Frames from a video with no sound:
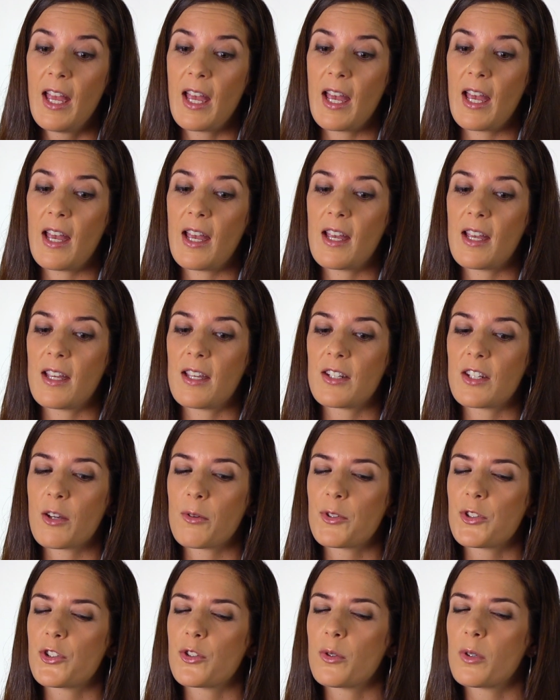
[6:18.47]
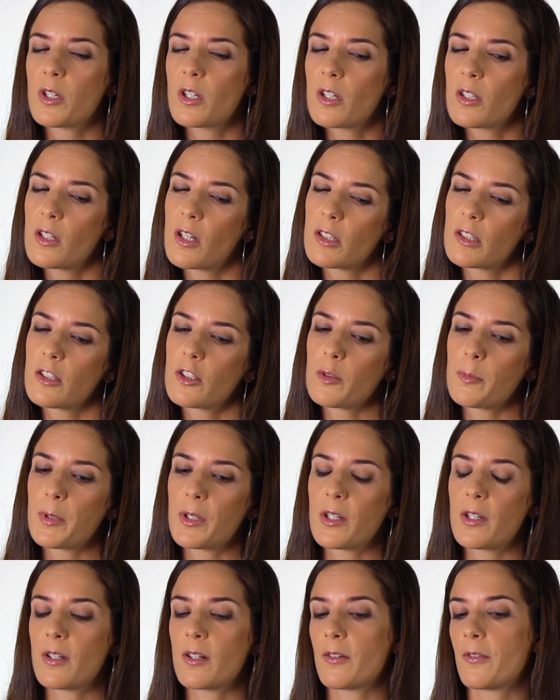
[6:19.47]
And I was doing a little
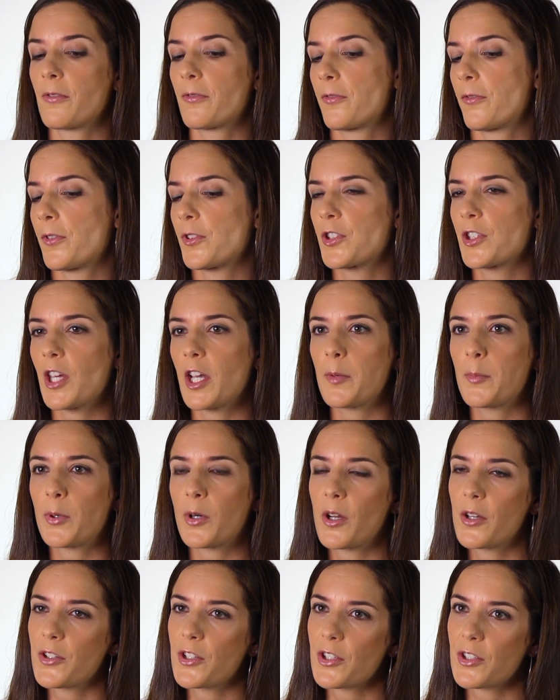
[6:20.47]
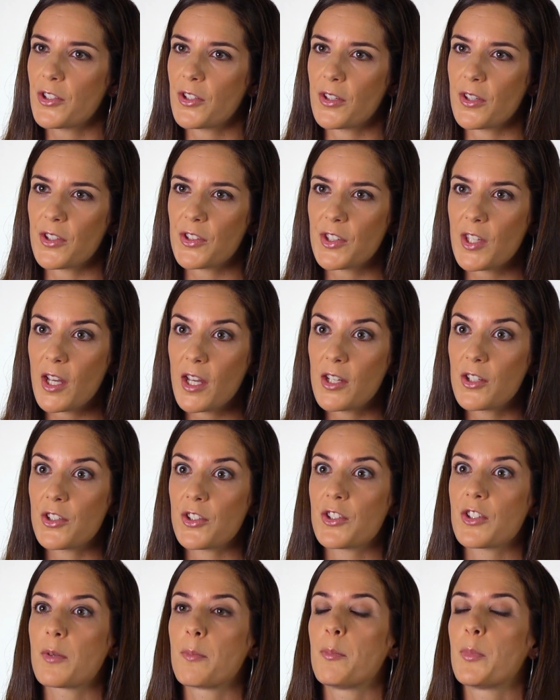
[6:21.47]
bit of side projects on the side
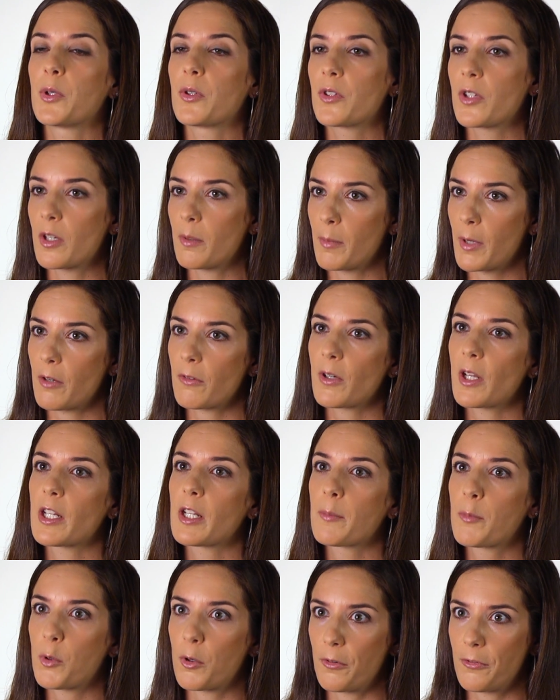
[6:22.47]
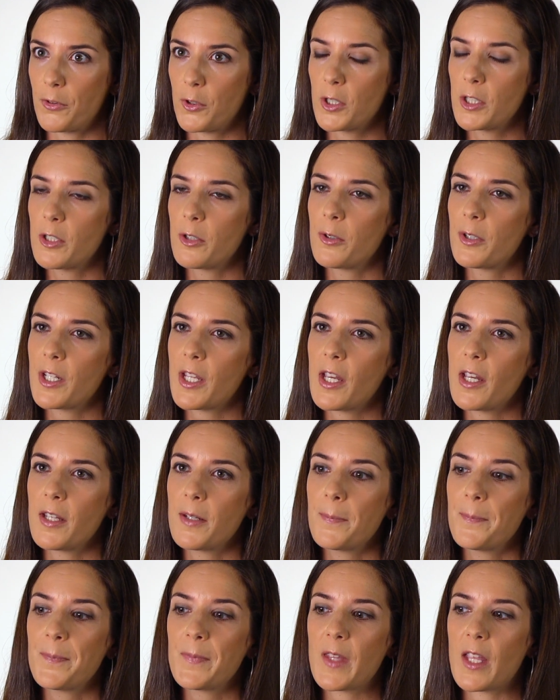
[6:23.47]
just to build up my writing portfolio
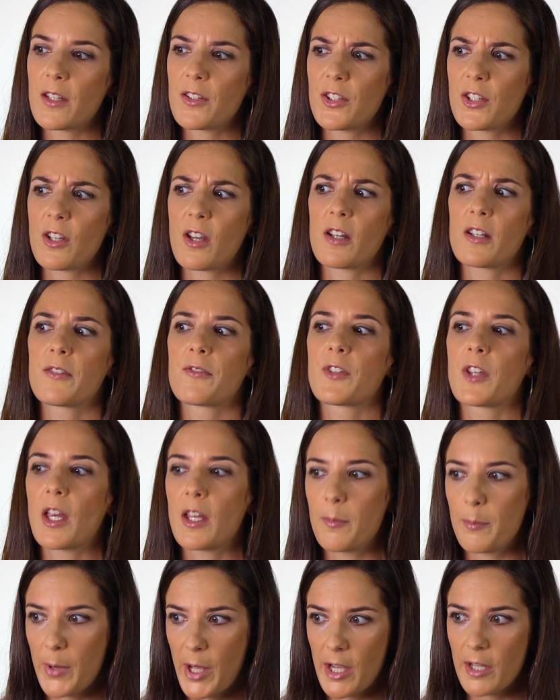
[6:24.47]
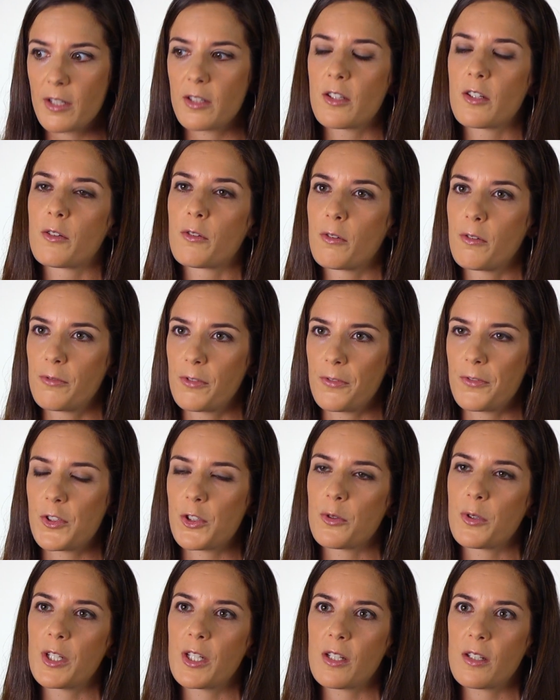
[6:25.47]
again and to kind of get back in the groove of
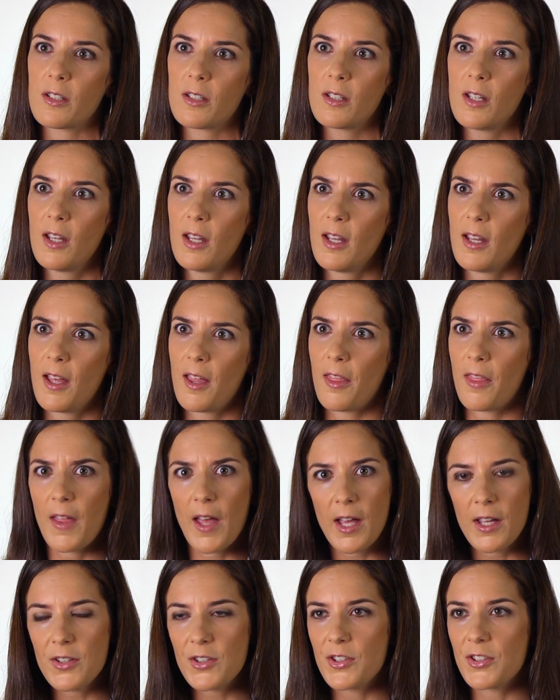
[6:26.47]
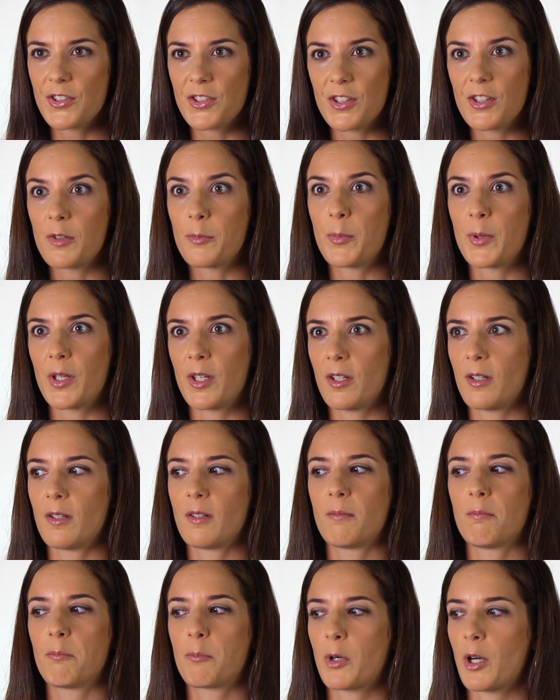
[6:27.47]
doing that, since it had
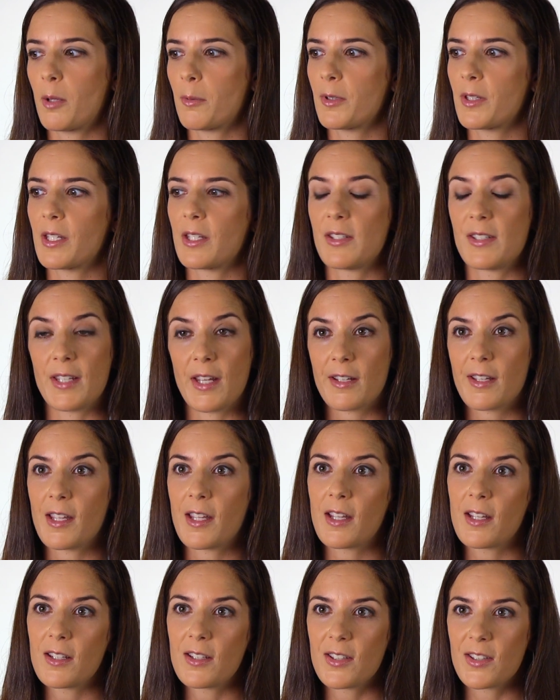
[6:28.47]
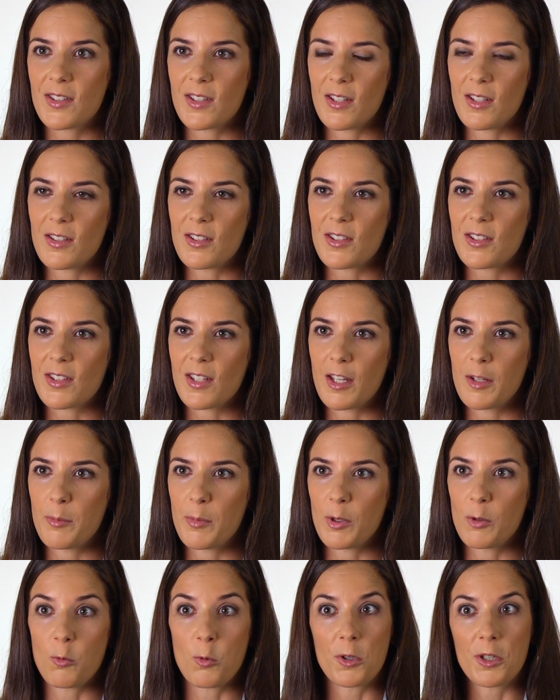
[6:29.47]
been probably a decade since I'd
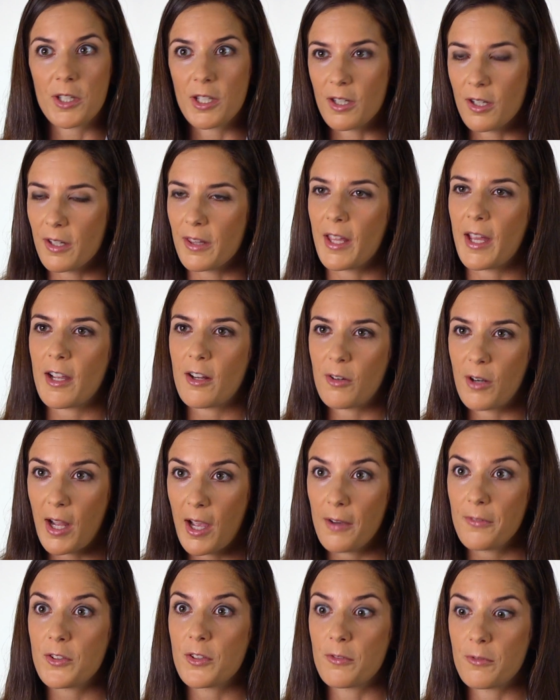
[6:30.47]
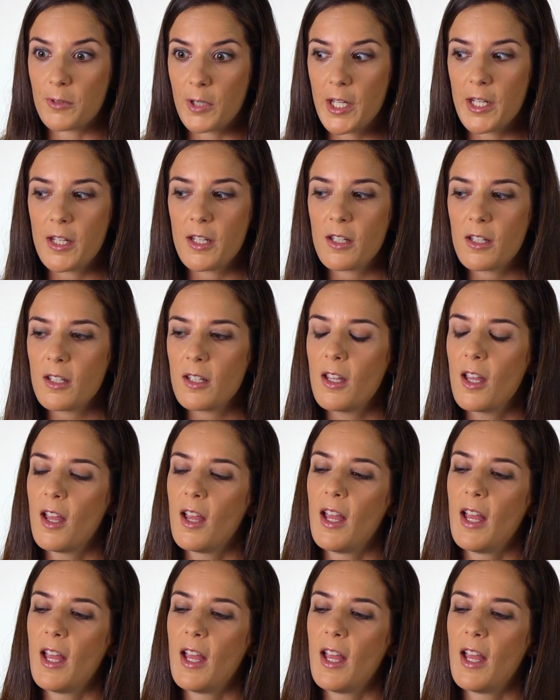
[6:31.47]
been working on that craft of writing.